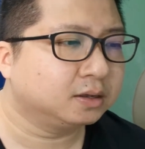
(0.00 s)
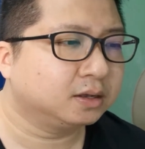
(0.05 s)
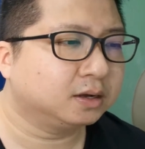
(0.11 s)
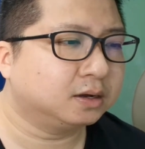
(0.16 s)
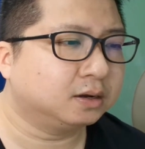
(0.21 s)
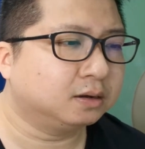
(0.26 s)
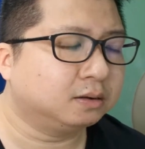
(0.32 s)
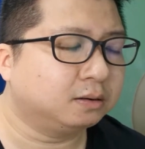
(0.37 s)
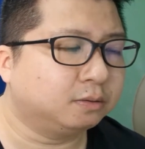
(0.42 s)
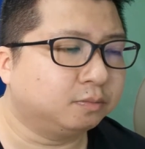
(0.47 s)

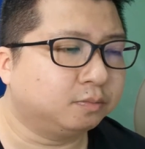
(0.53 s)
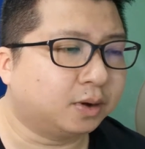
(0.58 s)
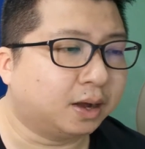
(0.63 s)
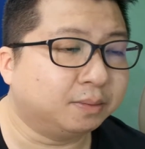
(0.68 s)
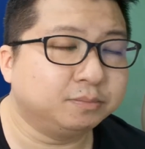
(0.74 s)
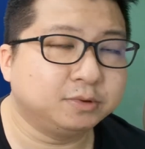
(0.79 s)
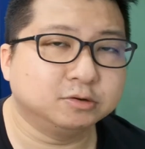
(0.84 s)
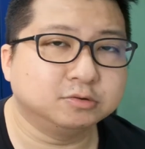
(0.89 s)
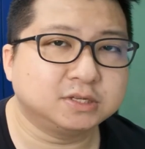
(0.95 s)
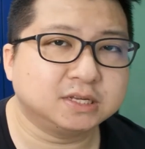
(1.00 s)

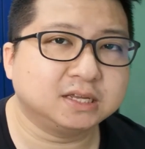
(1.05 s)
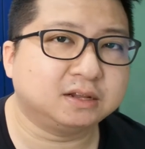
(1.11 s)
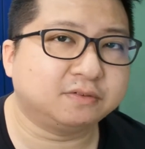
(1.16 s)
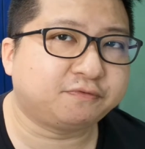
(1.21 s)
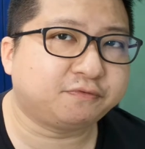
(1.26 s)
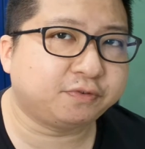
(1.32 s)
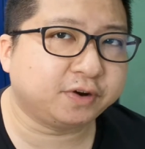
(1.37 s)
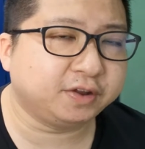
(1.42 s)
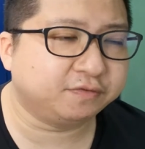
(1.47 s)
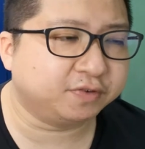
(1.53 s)
I'm using the
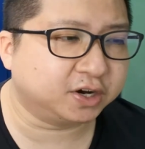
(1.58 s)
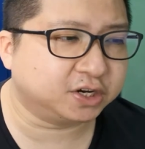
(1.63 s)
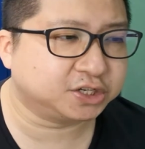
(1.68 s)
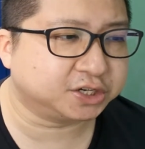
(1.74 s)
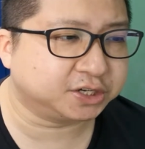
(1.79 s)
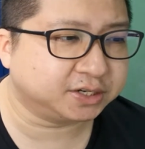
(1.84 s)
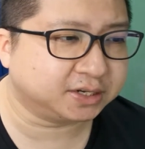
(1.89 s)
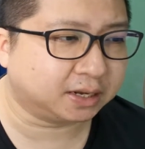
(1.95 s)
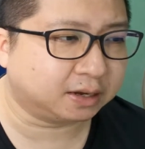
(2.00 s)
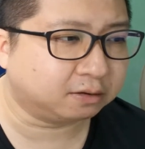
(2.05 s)
free
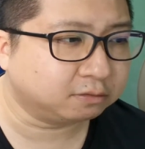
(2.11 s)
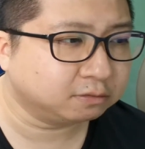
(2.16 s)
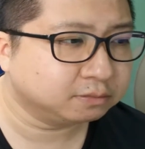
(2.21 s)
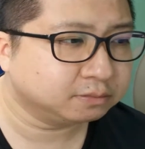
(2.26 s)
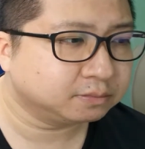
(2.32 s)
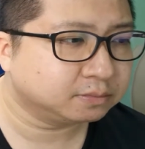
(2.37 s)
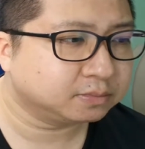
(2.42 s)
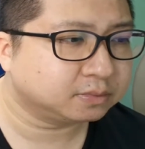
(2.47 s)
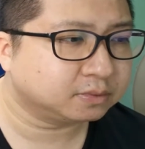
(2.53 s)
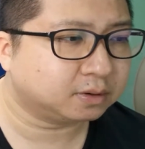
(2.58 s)
version now.
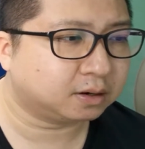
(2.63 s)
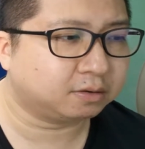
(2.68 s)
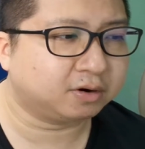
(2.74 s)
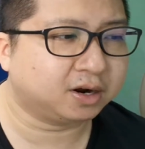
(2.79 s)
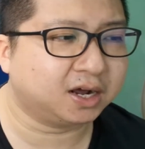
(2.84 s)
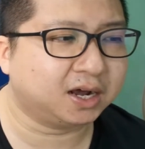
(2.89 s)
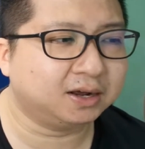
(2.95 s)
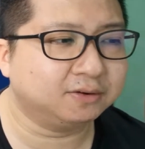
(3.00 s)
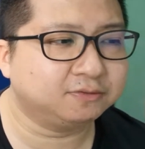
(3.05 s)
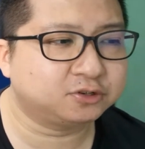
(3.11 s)

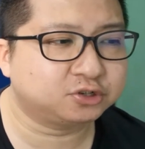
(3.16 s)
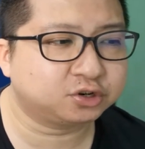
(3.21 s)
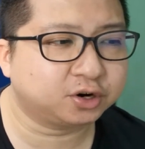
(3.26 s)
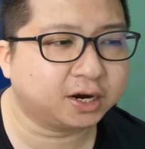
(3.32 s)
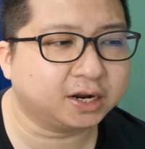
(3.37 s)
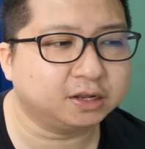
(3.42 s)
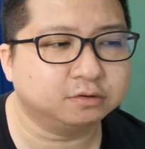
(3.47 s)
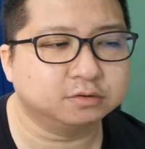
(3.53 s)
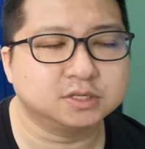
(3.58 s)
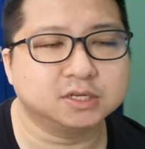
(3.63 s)
Alright, I have
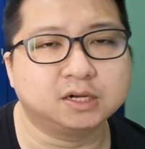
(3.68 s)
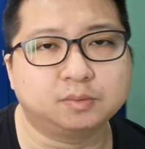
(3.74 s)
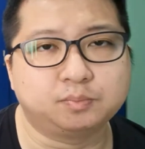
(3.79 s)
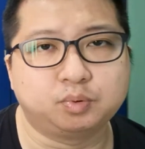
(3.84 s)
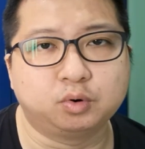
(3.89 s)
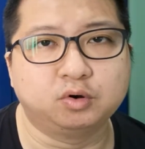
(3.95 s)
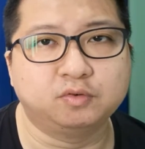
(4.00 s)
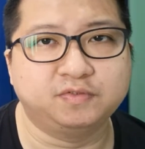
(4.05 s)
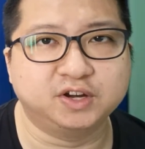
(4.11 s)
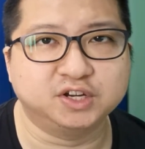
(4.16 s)
tried using the
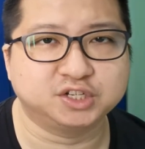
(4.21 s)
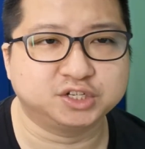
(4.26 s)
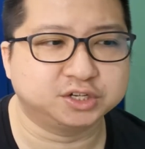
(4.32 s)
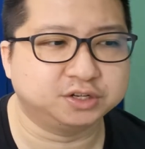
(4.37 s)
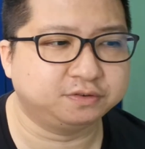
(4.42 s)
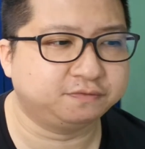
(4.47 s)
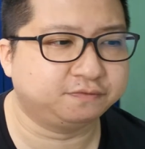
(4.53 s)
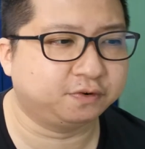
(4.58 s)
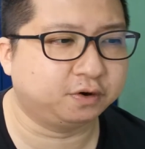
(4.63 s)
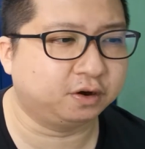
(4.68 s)
pro
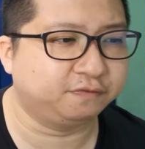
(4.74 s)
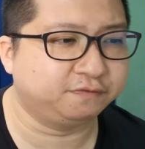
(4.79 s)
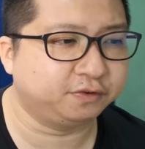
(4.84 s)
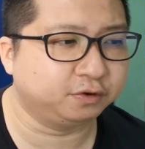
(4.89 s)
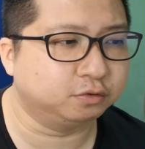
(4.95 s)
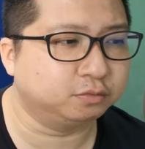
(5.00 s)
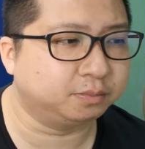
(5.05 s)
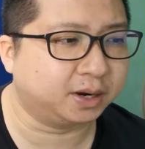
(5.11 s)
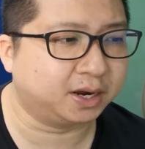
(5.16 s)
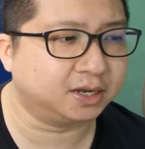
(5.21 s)
version for a
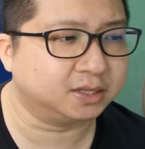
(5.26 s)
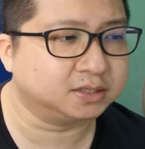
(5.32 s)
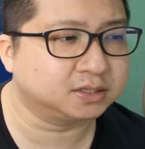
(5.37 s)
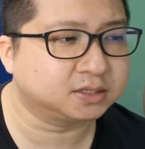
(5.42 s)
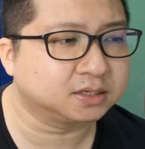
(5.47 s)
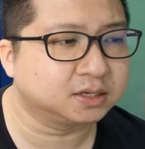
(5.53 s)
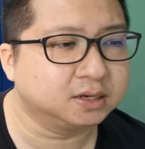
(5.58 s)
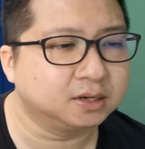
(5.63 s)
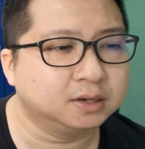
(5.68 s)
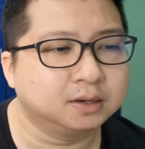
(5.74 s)
few
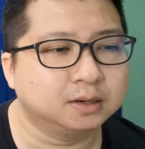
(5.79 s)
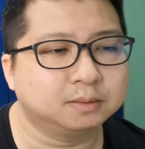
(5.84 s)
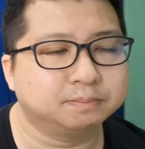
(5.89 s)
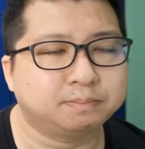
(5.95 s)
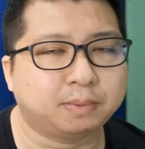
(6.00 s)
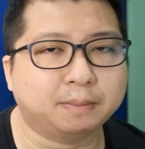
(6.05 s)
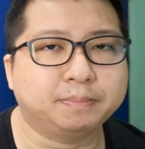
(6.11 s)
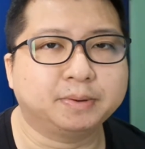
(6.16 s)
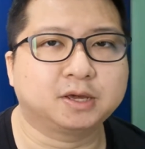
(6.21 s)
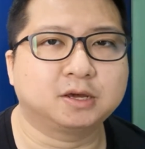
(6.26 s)
months,
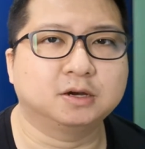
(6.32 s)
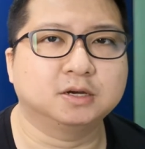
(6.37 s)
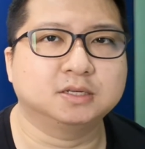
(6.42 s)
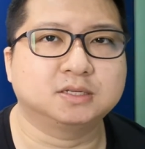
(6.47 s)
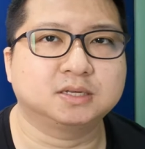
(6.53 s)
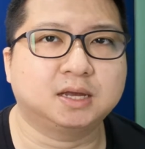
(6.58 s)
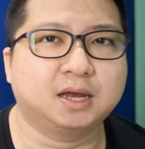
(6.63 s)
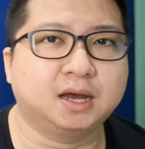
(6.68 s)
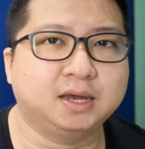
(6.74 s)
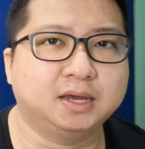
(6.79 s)
but
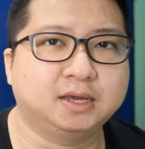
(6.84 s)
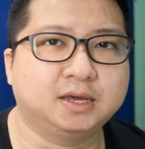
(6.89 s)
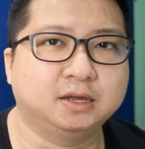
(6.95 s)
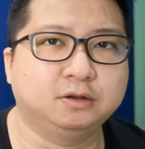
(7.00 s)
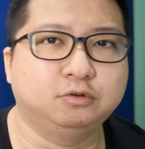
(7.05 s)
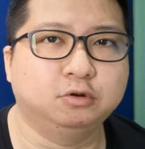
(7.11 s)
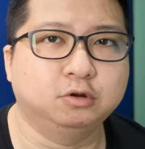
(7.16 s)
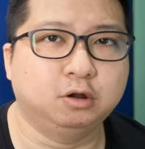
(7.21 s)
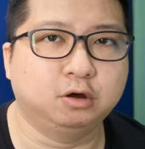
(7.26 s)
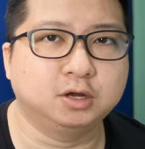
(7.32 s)
because I can
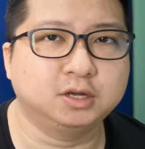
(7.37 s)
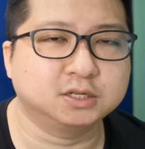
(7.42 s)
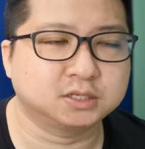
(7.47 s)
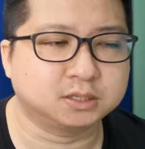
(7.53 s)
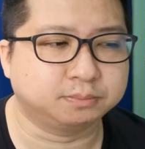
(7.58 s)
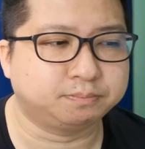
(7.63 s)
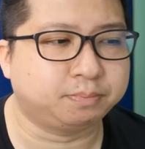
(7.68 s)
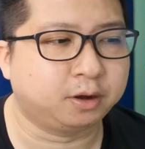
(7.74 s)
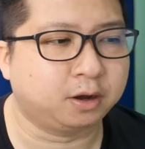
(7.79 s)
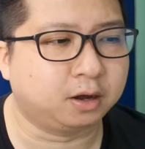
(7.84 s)
no longer
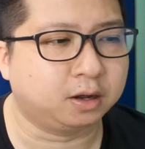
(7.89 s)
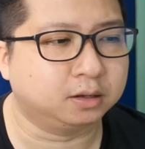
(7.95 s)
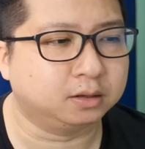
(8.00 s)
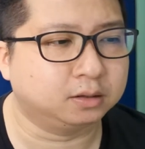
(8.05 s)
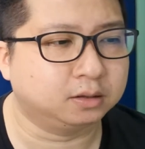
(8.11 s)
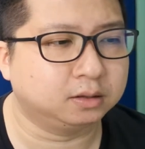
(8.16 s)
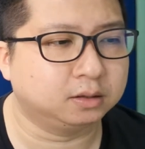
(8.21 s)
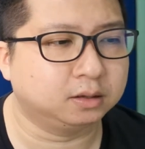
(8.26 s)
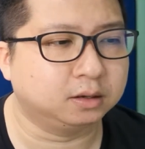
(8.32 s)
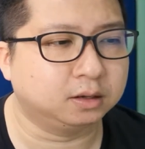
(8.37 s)
support
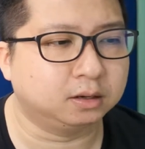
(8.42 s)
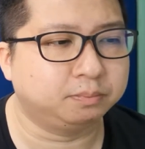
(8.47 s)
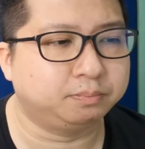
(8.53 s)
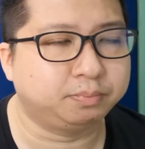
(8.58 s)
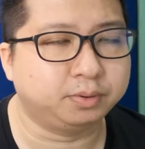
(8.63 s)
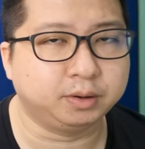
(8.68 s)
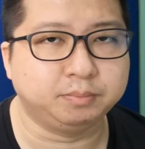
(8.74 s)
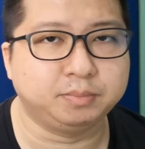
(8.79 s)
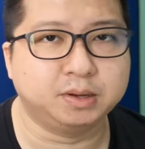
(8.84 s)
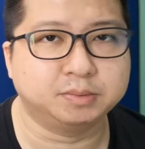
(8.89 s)
the
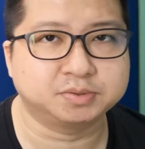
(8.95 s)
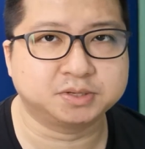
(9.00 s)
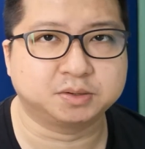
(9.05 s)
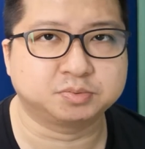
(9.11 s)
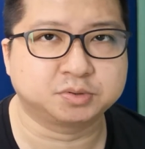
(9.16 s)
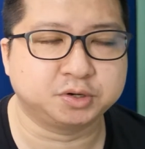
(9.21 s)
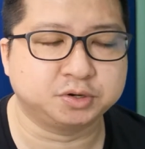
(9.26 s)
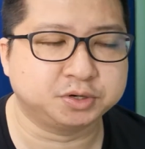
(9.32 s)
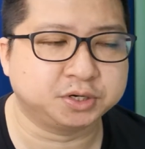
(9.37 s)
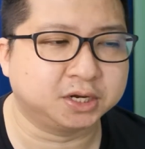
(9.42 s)
premium
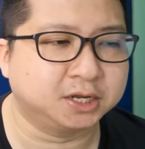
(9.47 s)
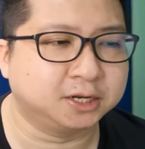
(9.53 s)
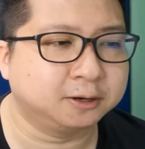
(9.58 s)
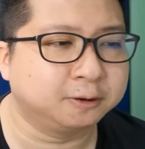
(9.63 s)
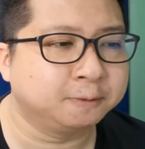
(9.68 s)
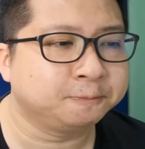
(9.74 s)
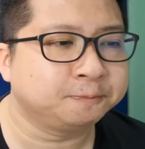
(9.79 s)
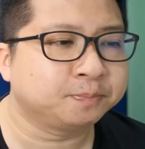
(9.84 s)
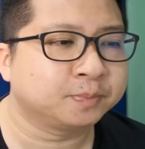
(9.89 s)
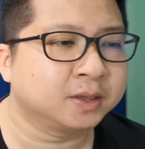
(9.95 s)
subscription,
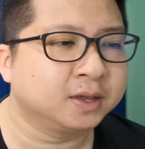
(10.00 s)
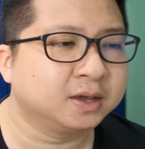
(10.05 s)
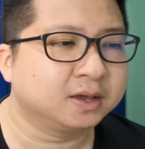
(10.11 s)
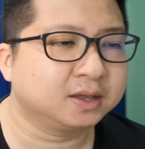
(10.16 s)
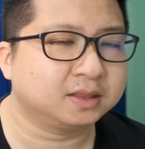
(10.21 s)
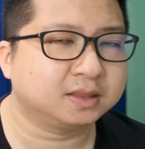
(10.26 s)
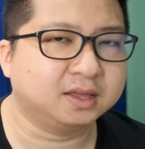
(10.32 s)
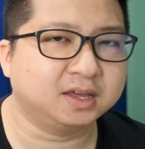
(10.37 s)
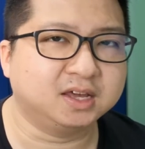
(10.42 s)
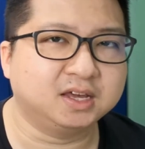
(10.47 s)

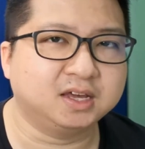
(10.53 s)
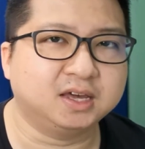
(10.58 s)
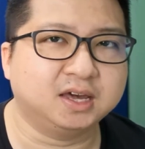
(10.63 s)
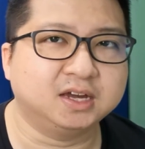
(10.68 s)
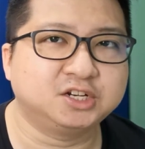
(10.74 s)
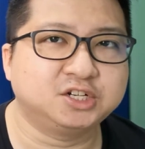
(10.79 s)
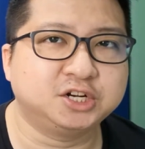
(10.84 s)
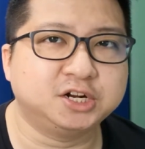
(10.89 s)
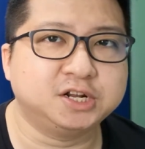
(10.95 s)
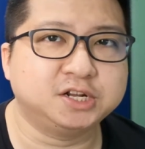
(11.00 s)
they
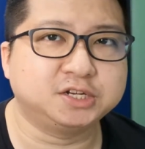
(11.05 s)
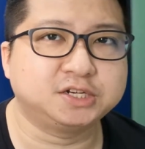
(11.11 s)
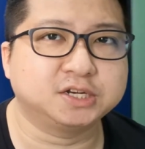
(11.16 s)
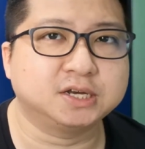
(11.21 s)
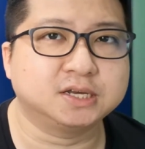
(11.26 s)
actually